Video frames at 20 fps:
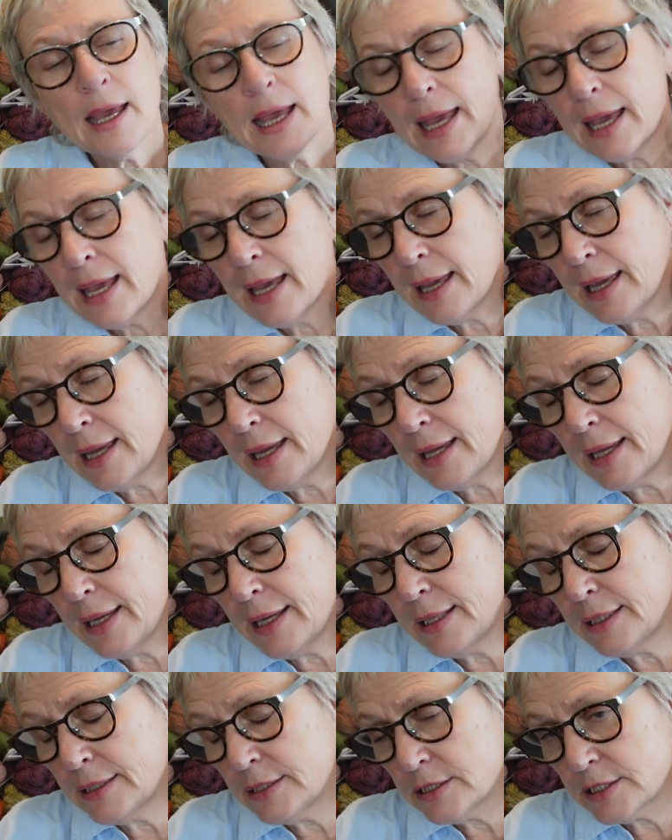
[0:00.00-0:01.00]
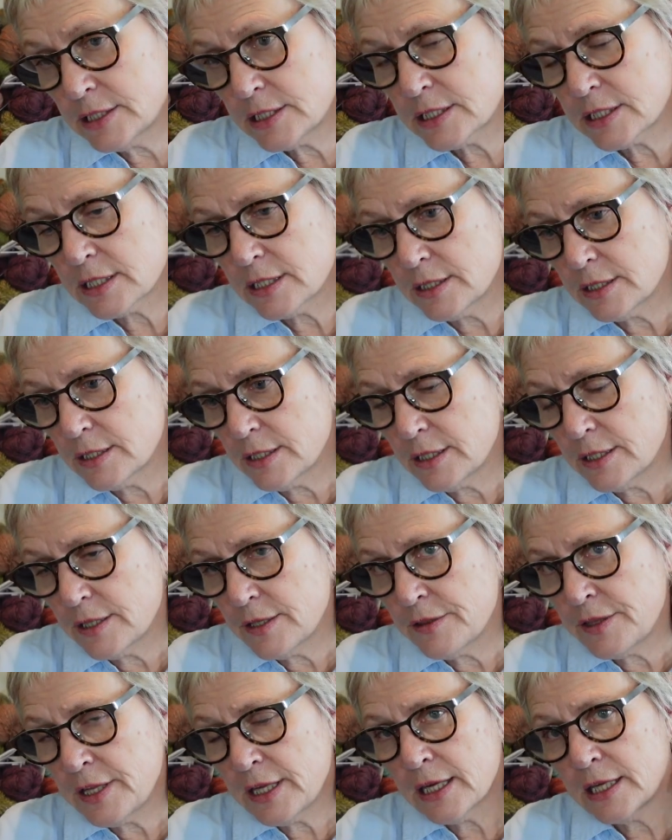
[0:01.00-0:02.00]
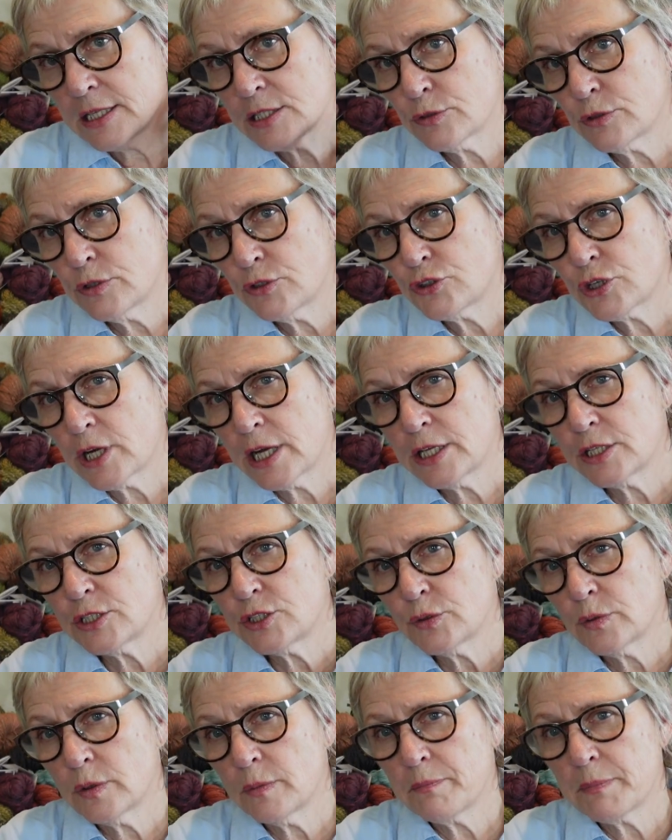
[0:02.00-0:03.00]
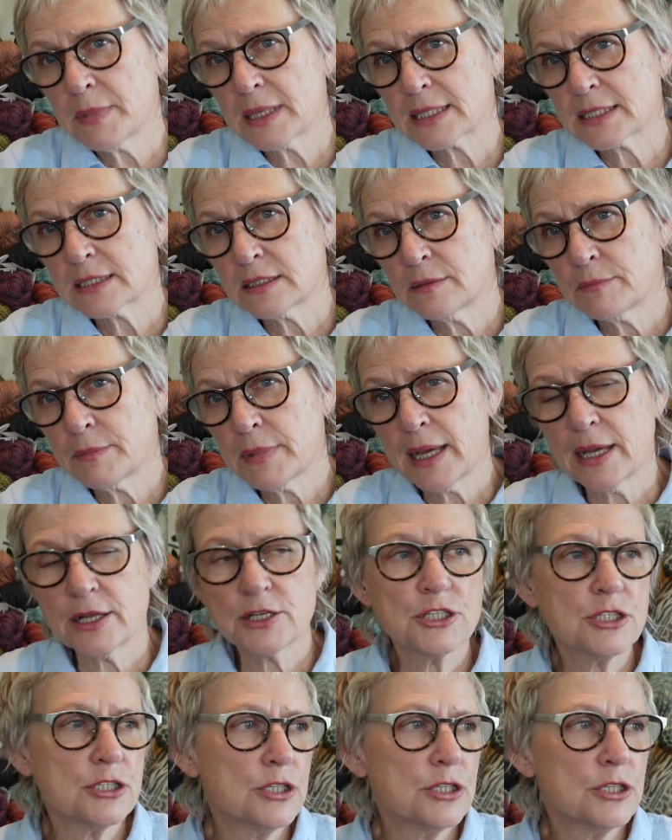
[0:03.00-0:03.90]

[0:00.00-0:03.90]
and then I sort of try to do a mix and match.